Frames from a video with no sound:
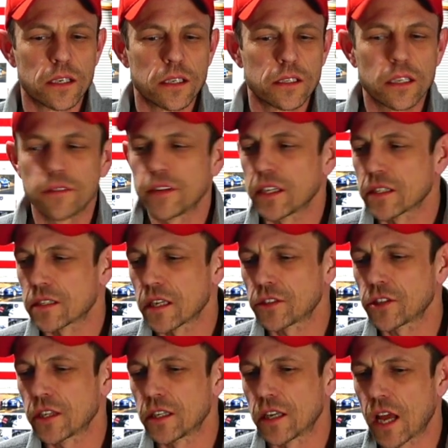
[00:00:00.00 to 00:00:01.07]
To living in such
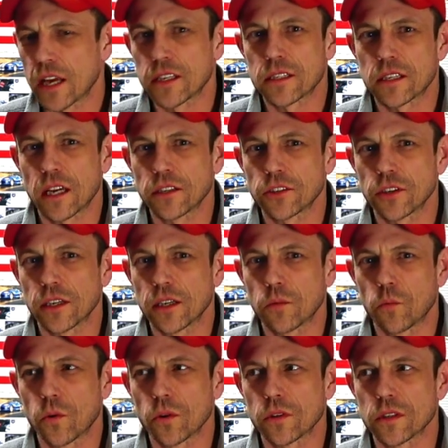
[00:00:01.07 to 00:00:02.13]
a nice country and
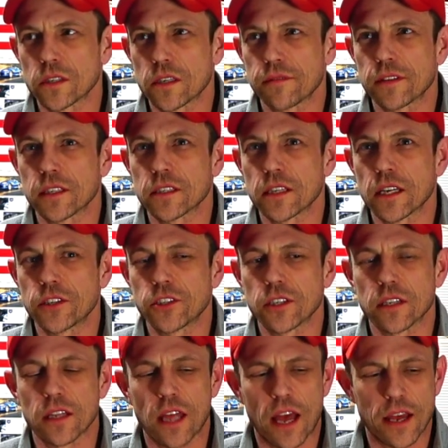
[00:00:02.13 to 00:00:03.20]
world and
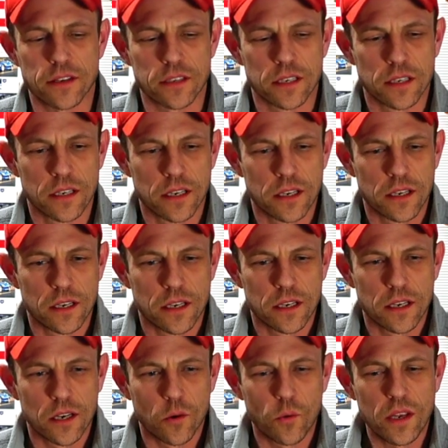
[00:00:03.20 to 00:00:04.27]
civilization that
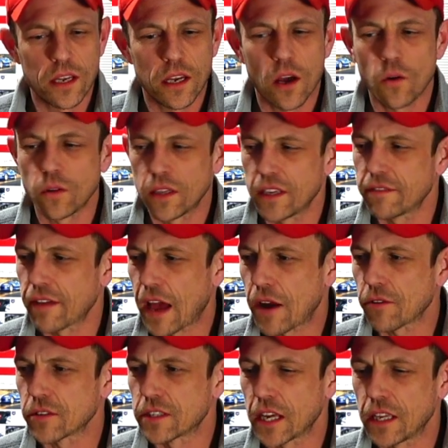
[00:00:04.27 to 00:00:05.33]
we can go live
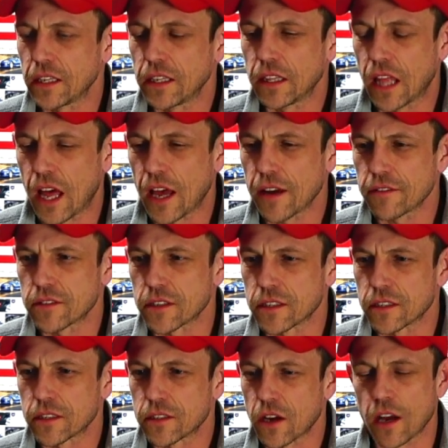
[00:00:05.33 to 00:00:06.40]
our daily lives and
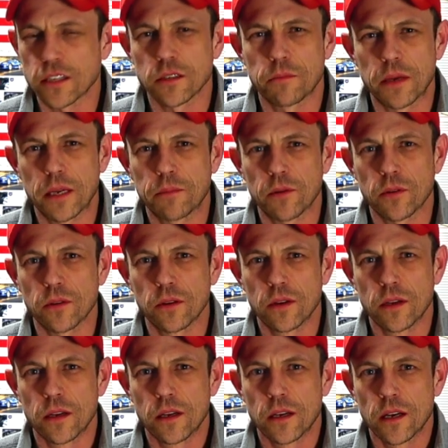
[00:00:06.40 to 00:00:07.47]
talk to people
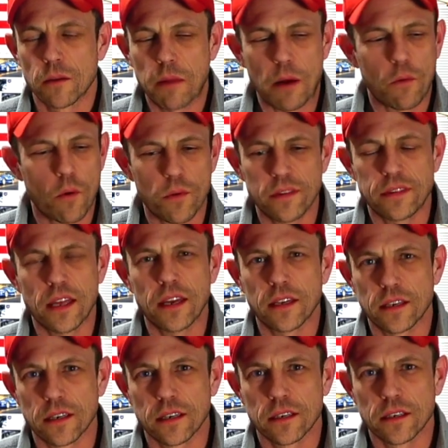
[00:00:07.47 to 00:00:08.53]
about what we think.